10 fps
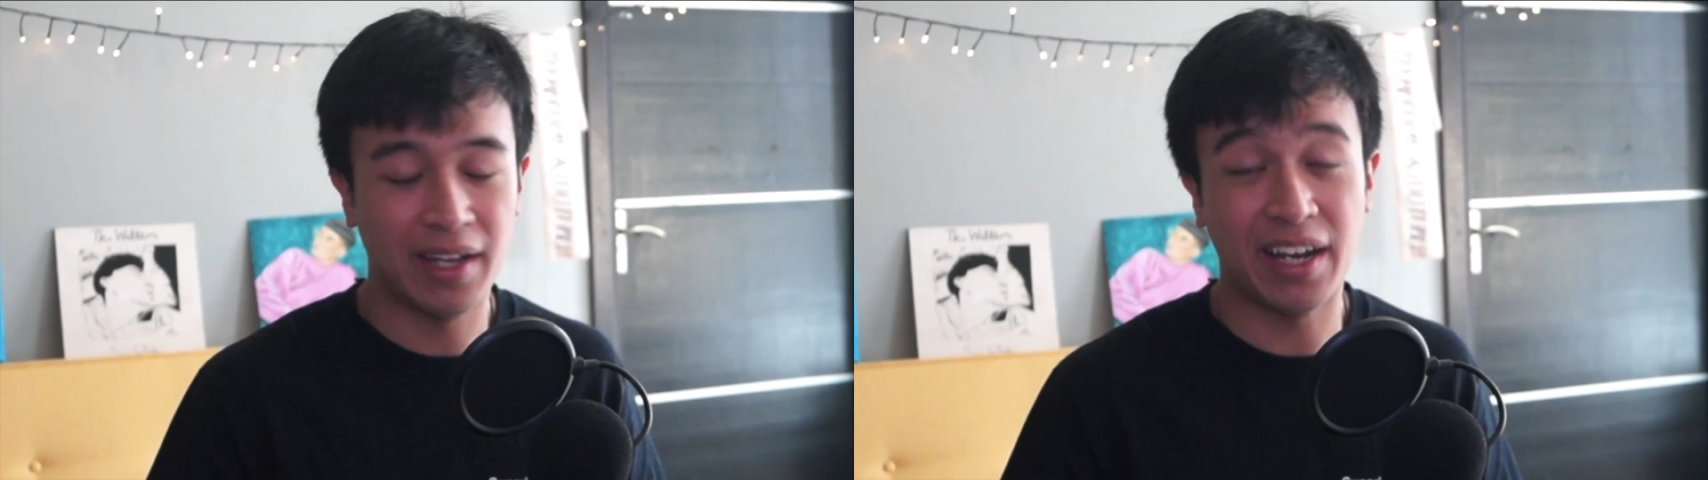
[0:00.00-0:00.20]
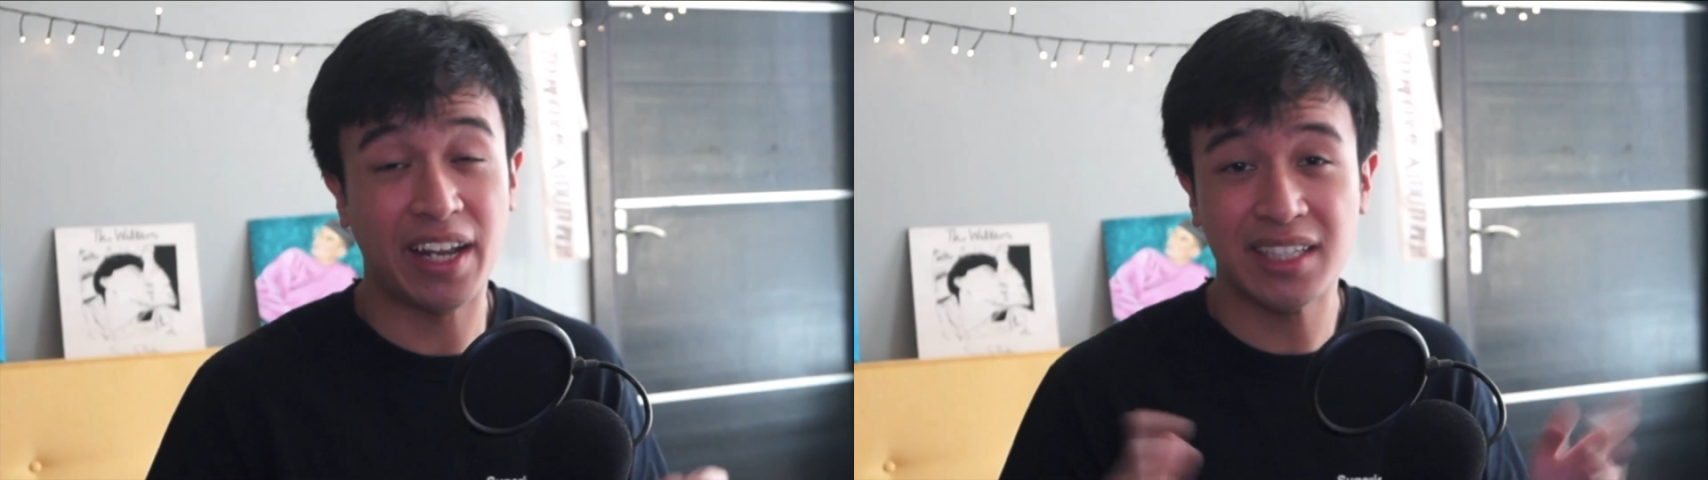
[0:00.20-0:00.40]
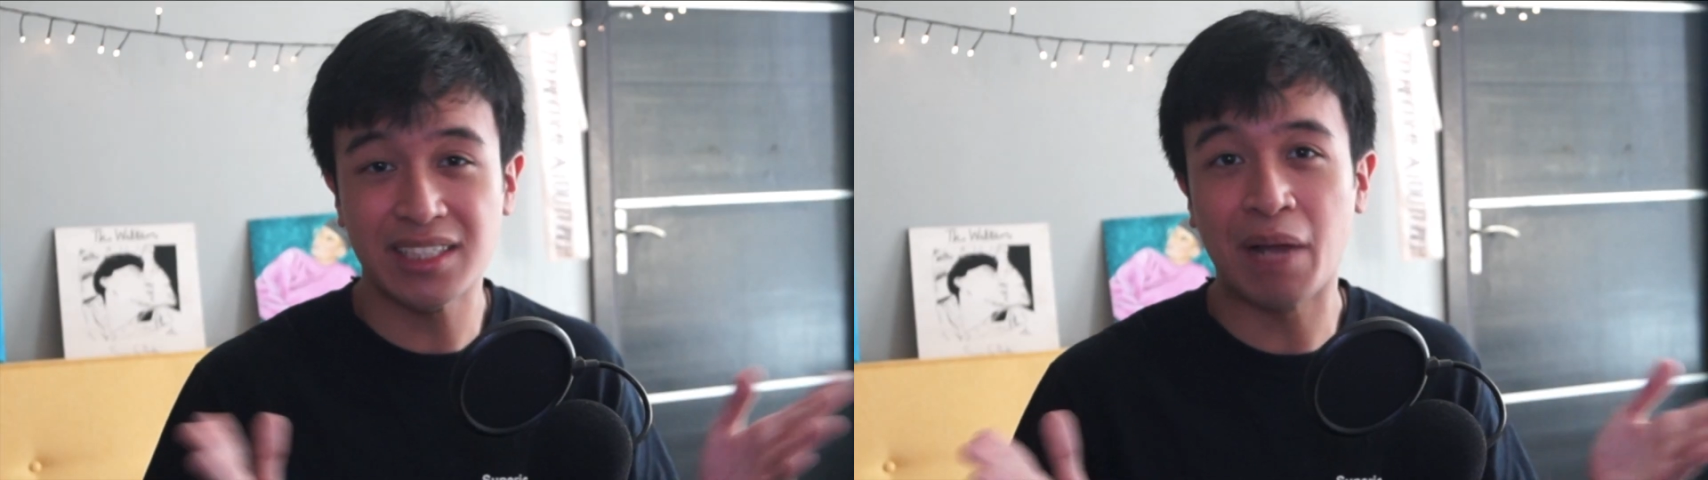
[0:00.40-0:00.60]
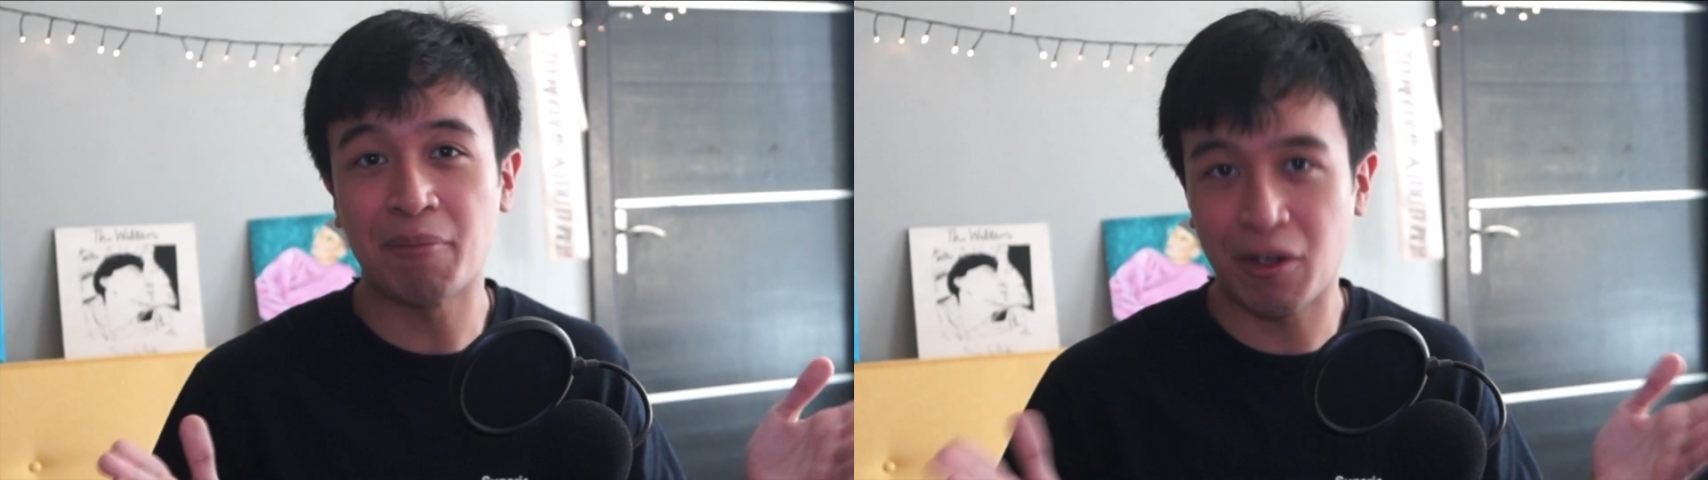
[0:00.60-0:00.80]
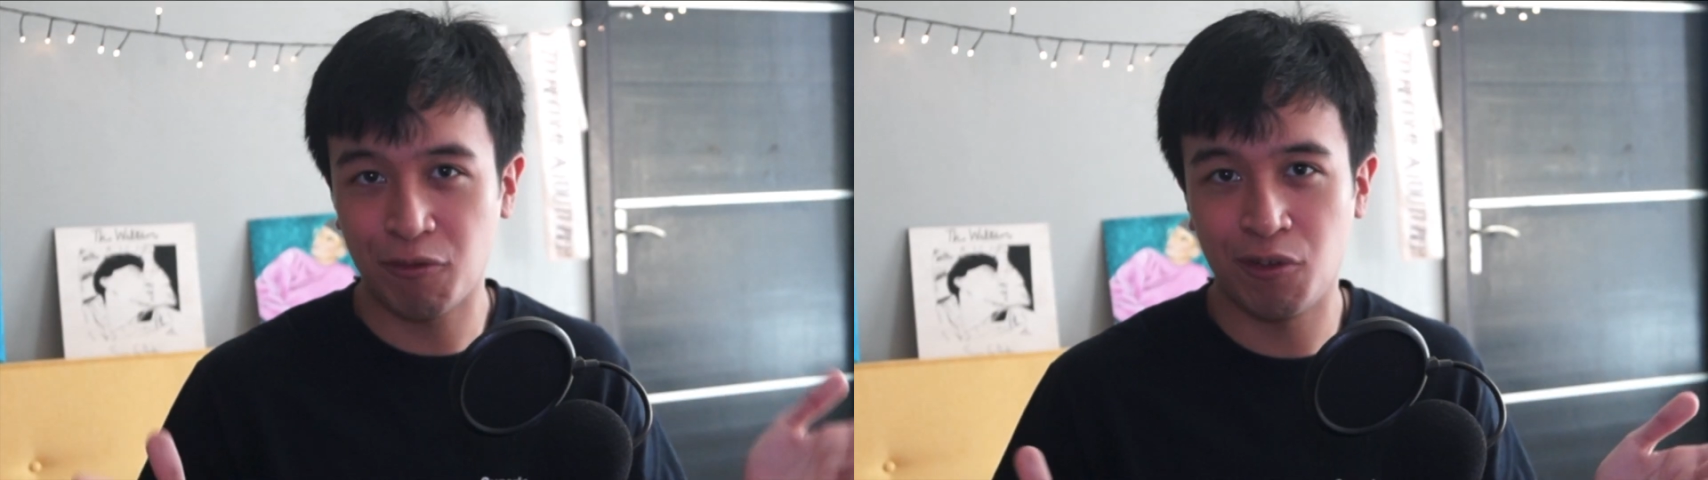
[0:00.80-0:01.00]
and I guess I'm
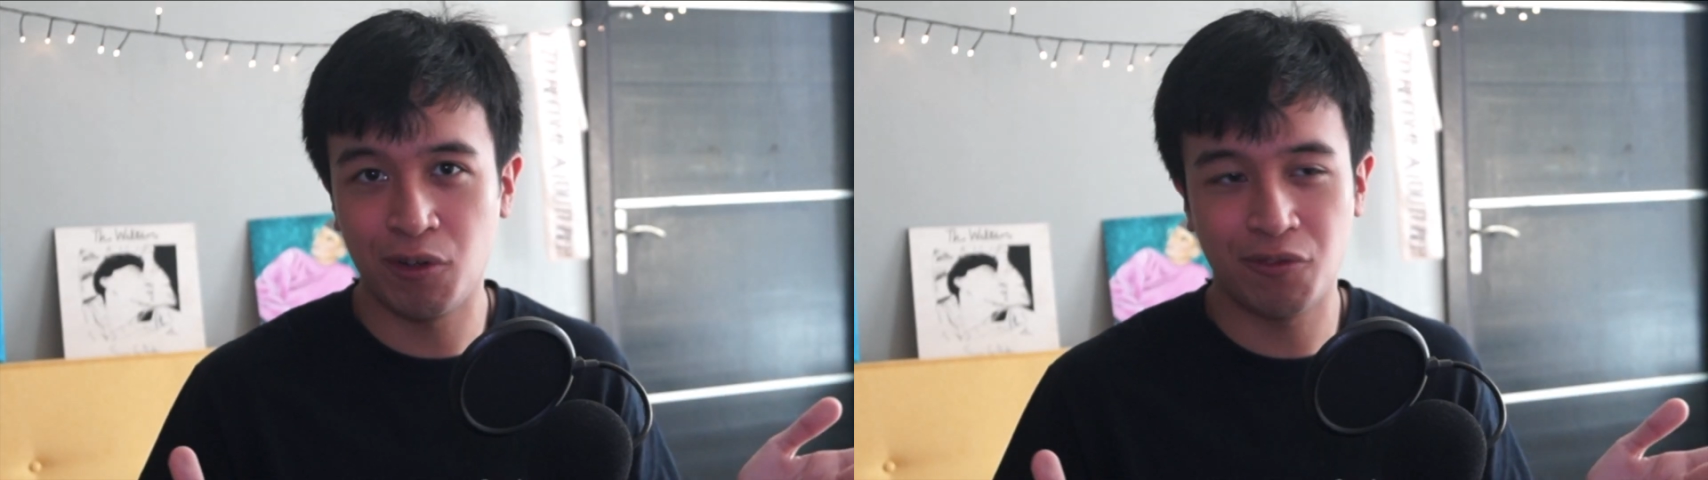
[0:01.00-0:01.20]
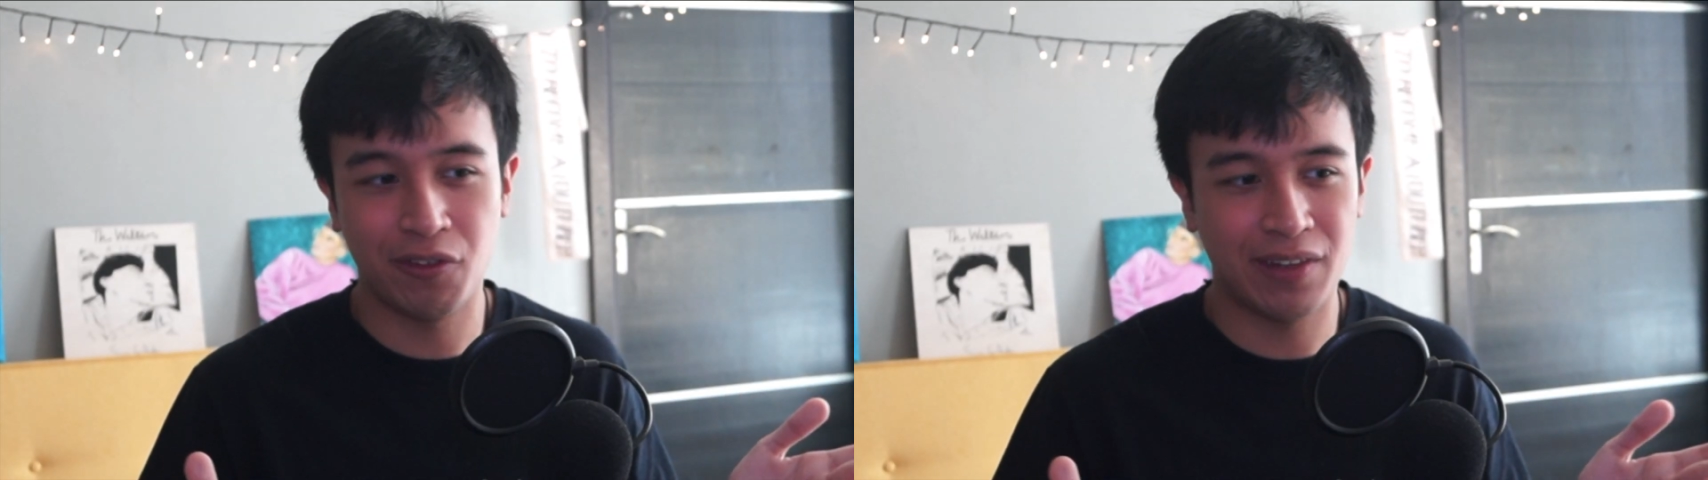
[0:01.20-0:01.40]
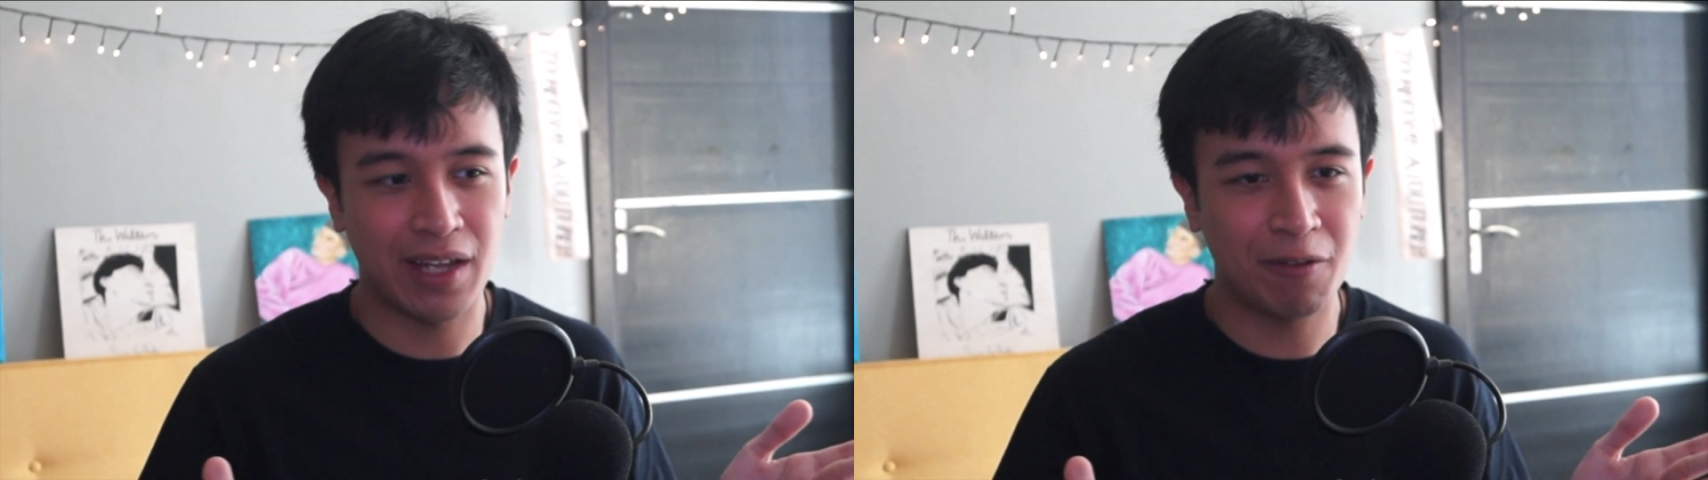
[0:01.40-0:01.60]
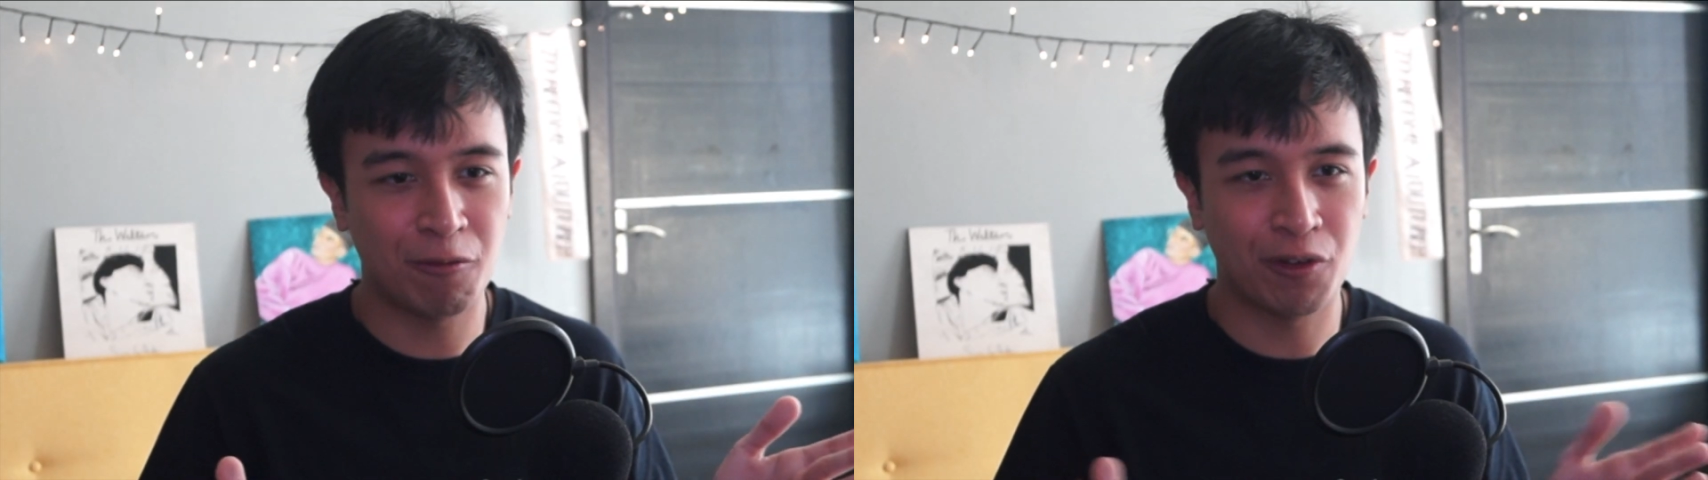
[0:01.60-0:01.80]
at fault for that,